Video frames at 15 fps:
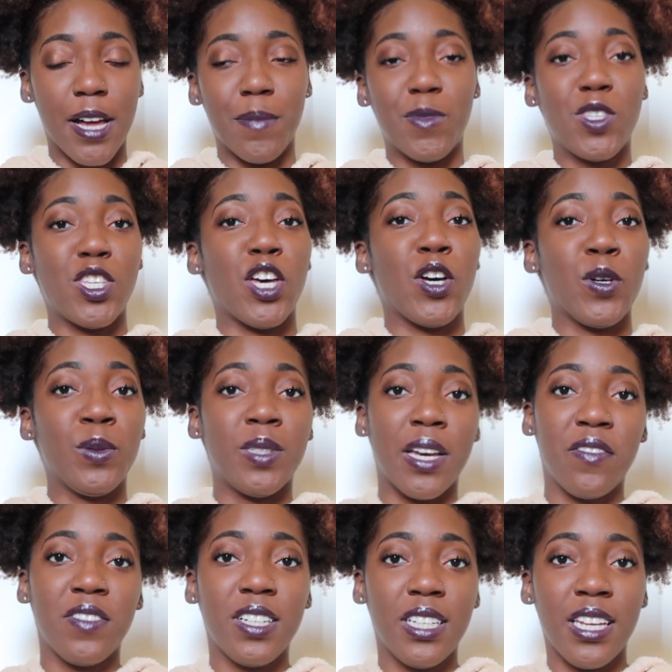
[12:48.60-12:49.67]
So
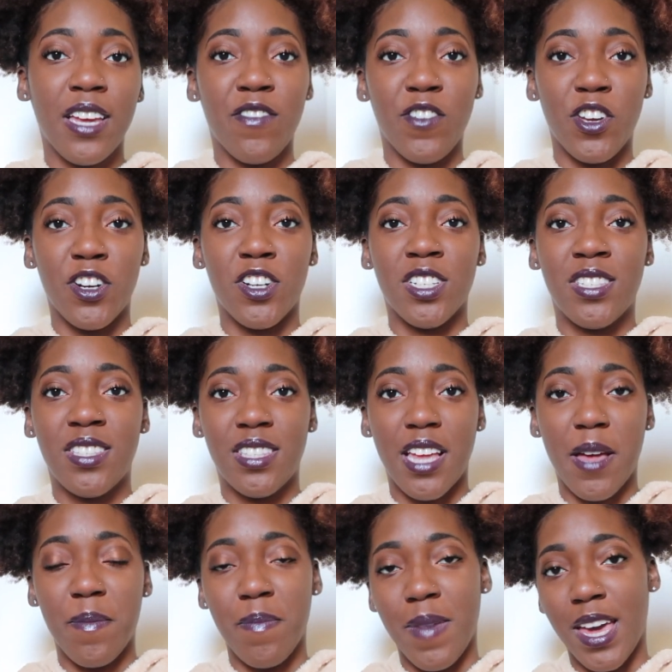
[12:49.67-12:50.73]
definitely, if you're a
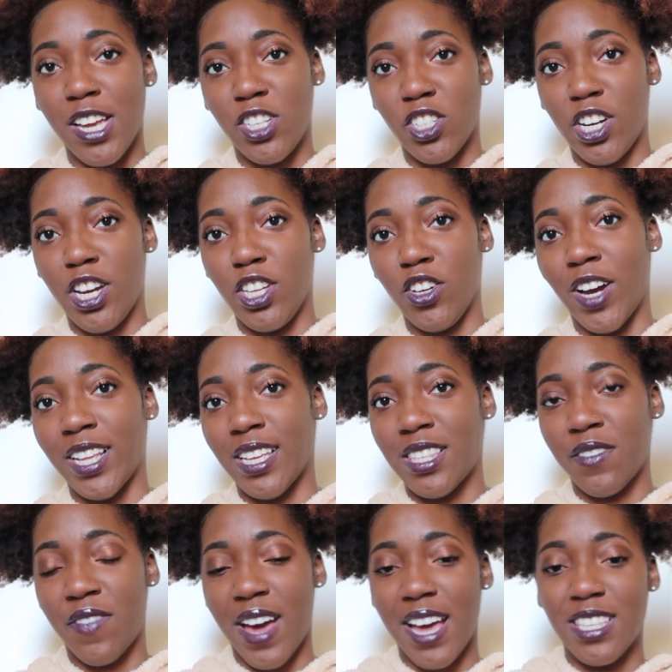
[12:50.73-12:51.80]
STEM major and you
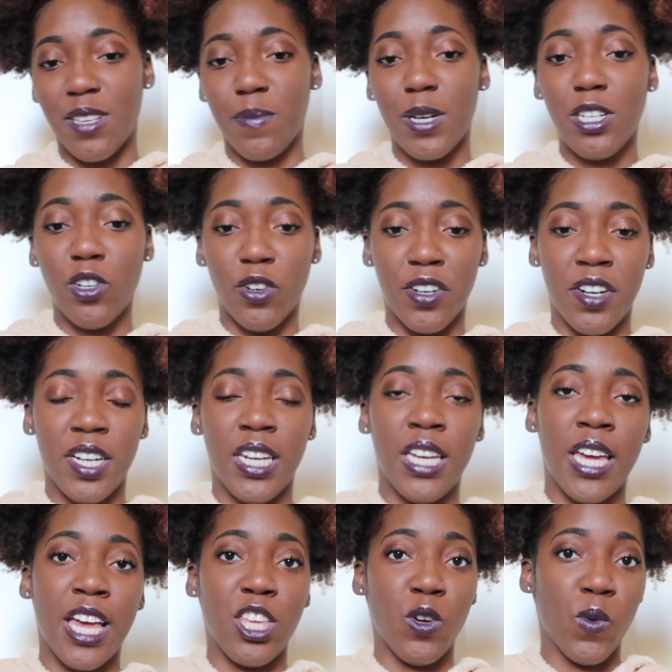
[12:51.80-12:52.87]
identify as a
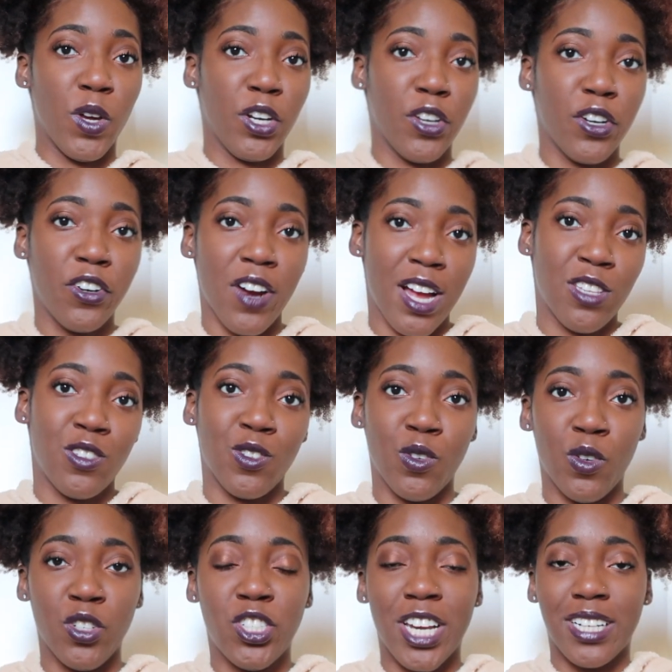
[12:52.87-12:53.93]
minority and you want to go to grad
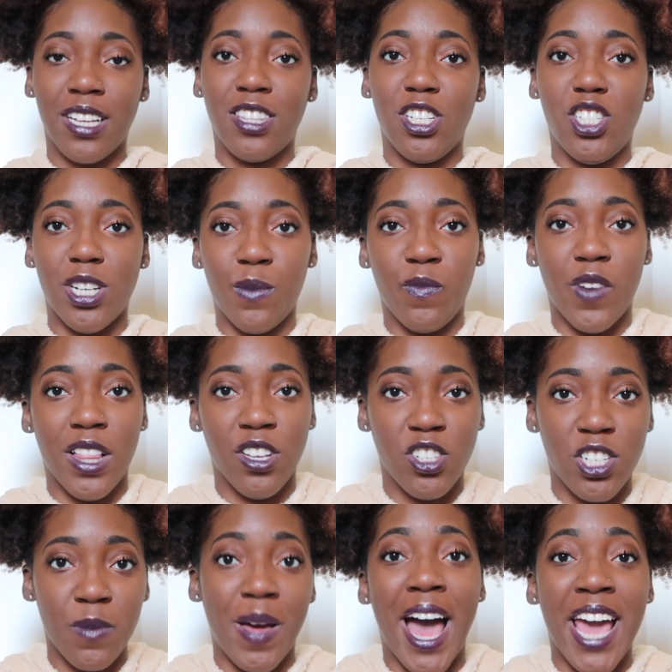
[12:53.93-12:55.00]
school, check out the GEM
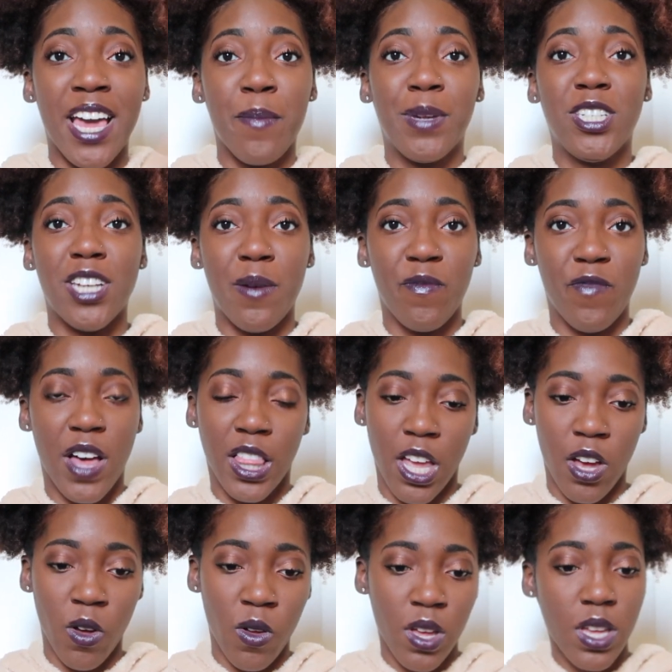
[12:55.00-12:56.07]
fellowship. I am a GEM
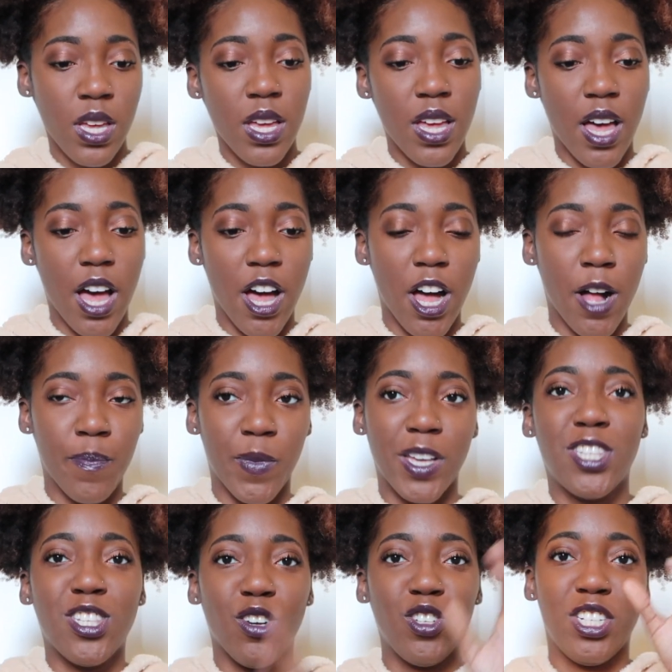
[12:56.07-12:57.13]
fellow,
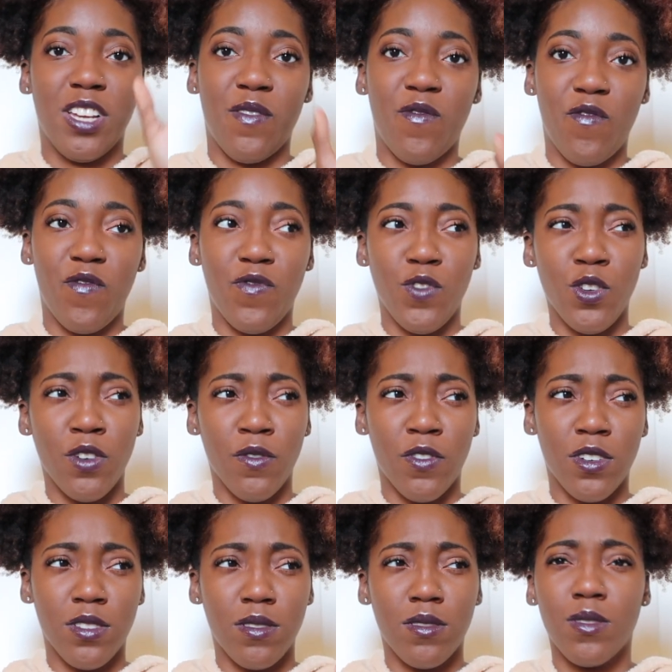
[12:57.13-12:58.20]
associate.
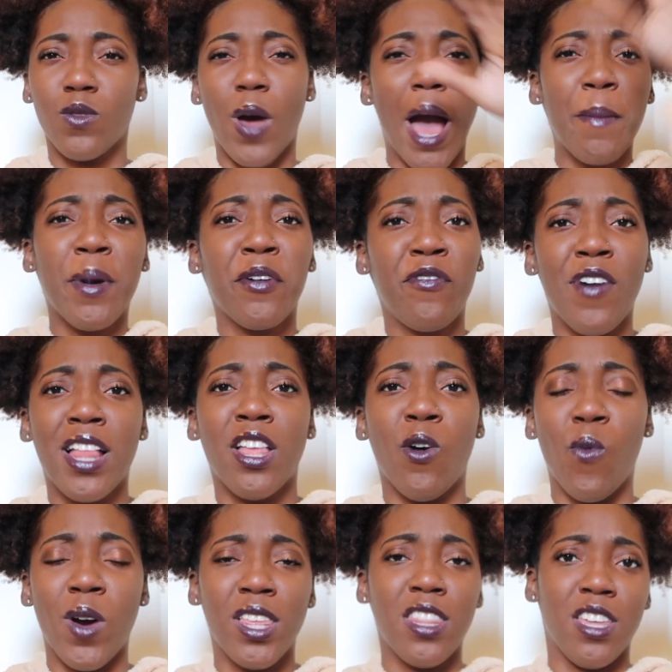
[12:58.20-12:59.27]
I'm a fellow,
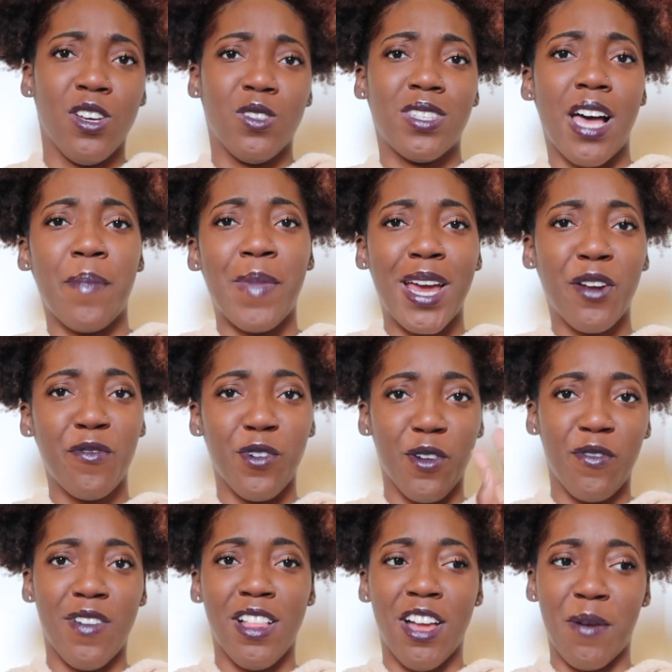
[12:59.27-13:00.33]
one of those. I'm not a full
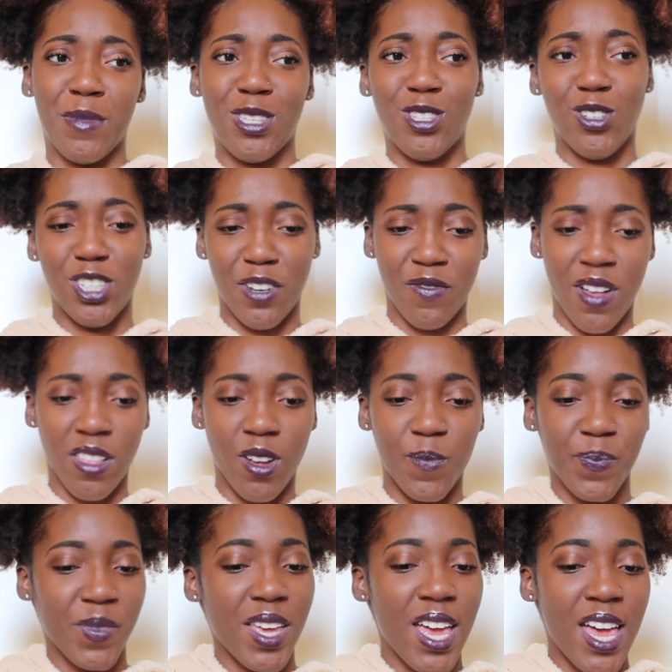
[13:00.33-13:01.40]
fellow, I'm an associate fellow.
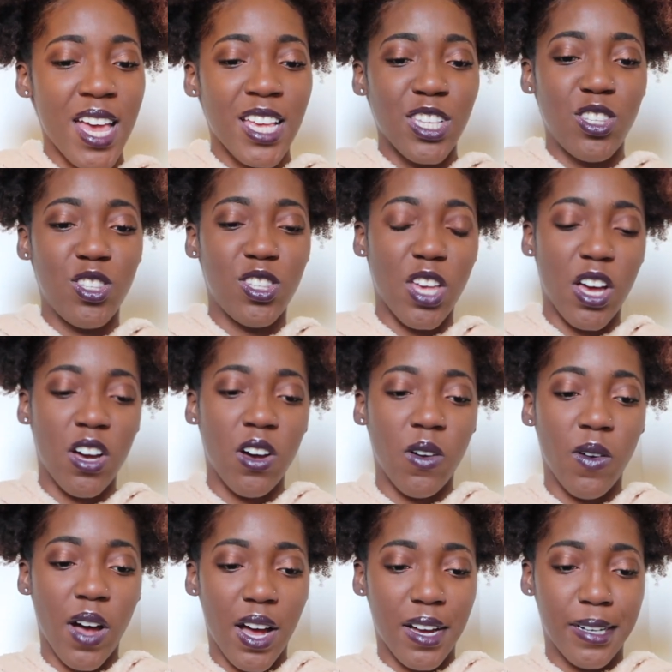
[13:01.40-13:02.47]
So